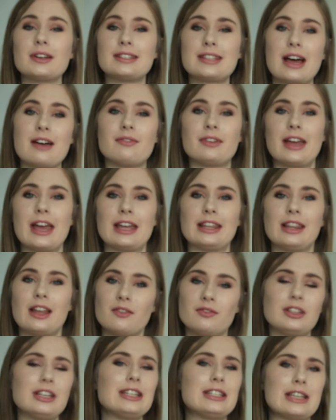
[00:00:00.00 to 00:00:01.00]
having a
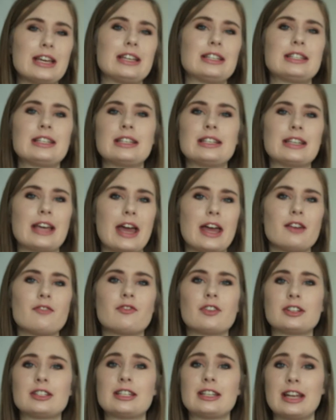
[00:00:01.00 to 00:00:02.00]
lovely day today.
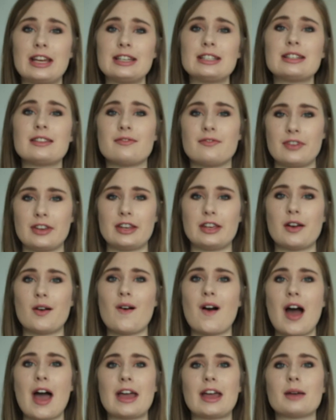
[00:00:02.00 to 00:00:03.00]
For today's video,
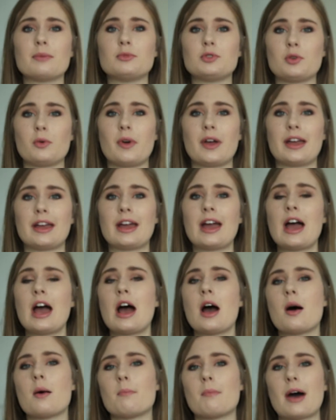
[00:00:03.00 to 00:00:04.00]
I am doing
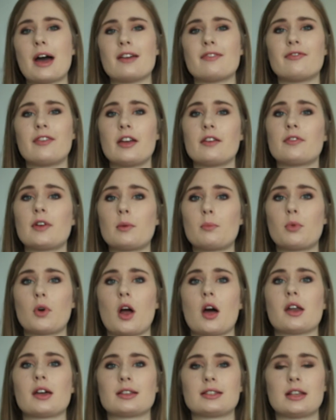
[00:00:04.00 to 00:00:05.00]
my favorite
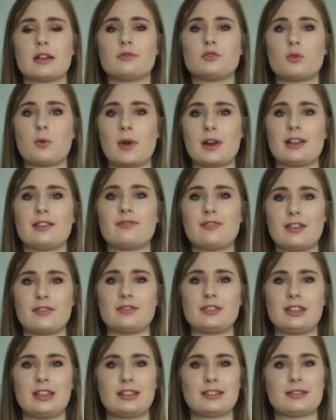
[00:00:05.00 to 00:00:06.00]
products of
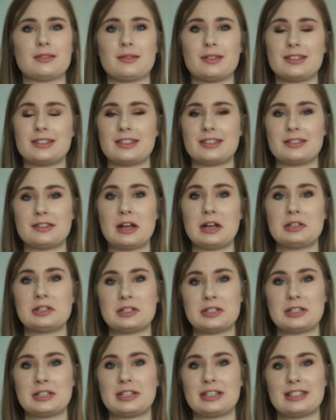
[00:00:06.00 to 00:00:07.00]
2015. So this is not
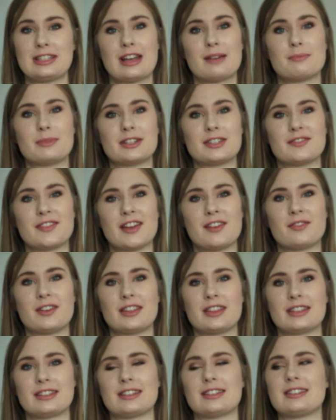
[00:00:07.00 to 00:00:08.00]
just a December's favorite,
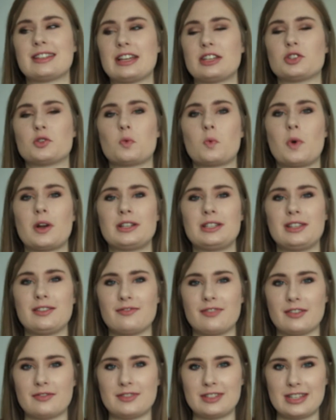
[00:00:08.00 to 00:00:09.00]
this is a
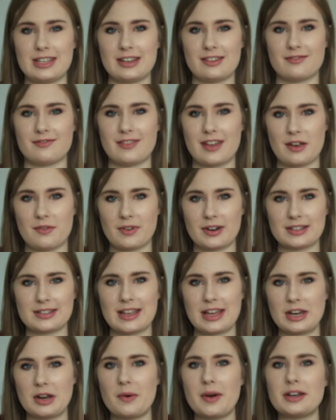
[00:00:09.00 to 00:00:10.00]
2015 favorites.
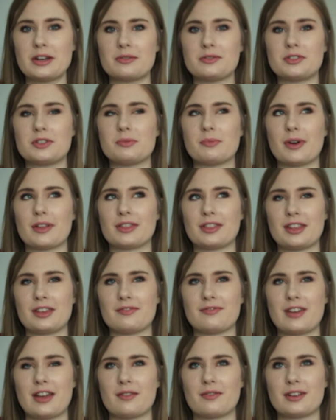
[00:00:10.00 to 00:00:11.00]
I know I don't do monthly
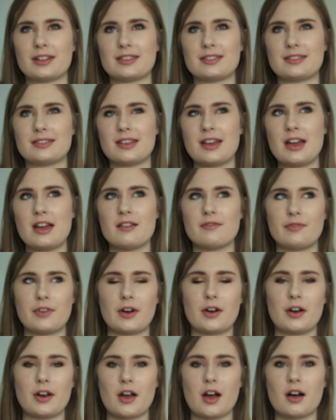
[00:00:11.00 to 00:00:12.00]
favorites
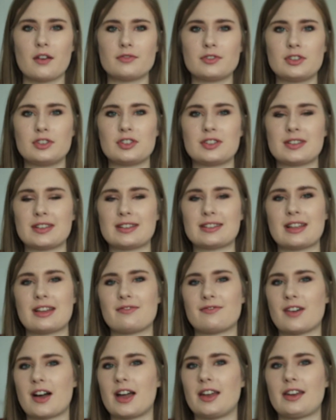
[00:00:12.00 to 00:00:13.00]
very often just because I
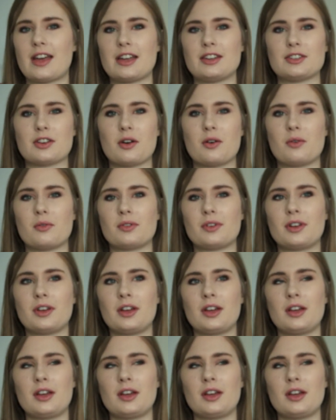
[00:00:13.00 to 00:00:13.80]
find I don't